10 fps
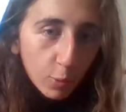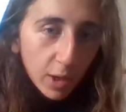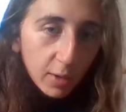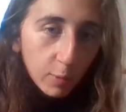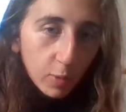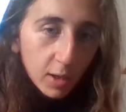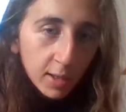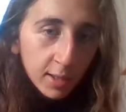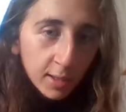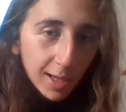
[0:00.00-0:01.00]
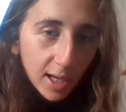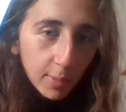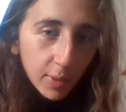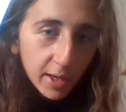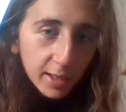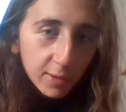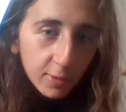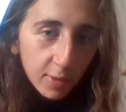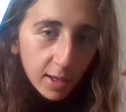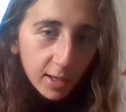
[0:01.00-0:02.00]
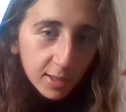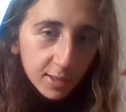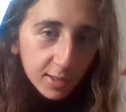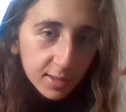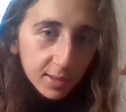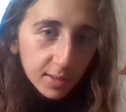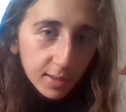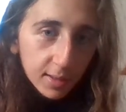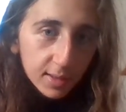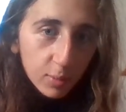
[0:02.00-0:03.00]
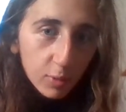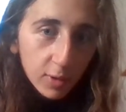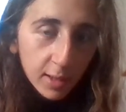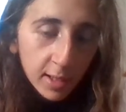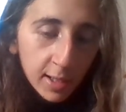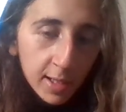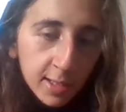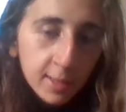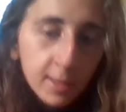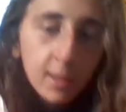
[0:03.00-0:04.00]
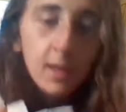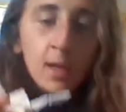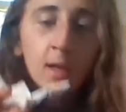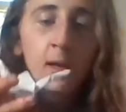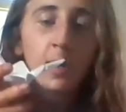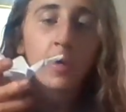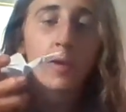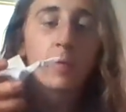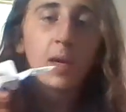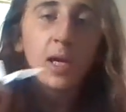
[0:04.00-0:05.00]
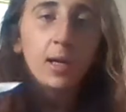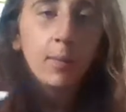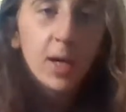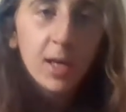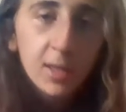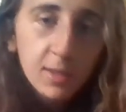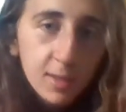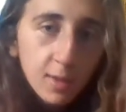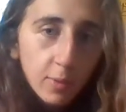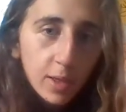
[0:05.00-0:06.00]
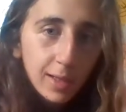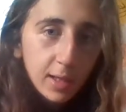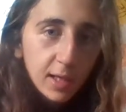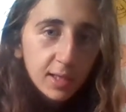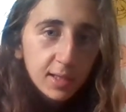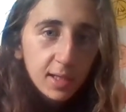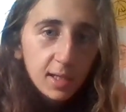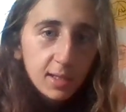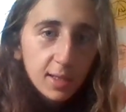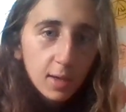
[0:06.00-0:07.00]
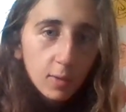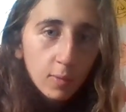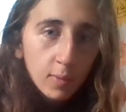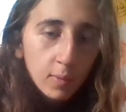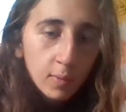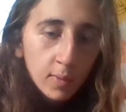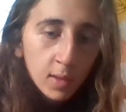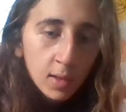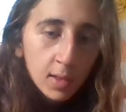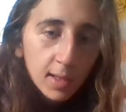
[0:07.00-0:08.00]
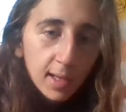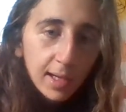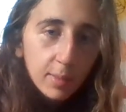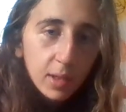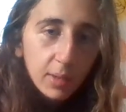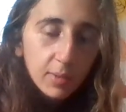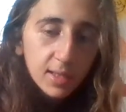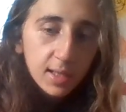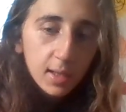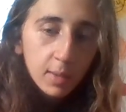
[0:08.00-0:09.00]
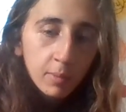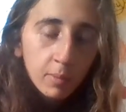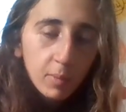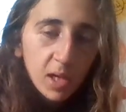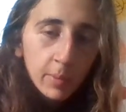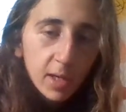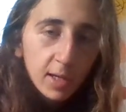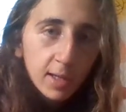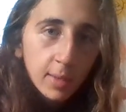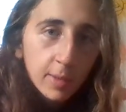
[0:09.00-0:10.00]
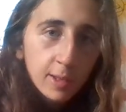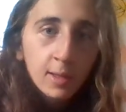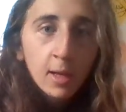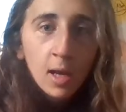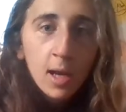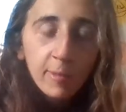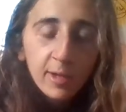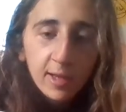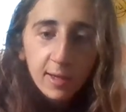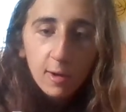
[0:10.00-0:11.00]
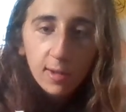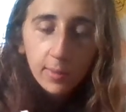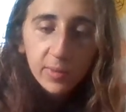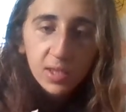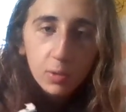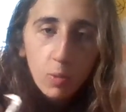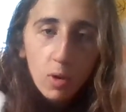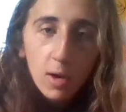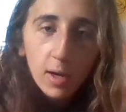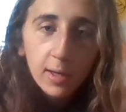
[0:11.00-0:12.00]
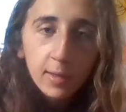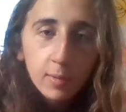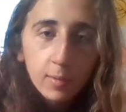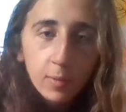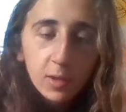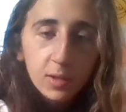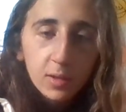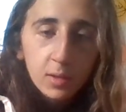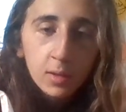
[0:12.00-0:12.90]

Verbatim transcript: white one, albino crane, just this morning. And, you know, I made a bunch. They're really easy. So, like, people see them, me making them. I mean, they call them a swan, which,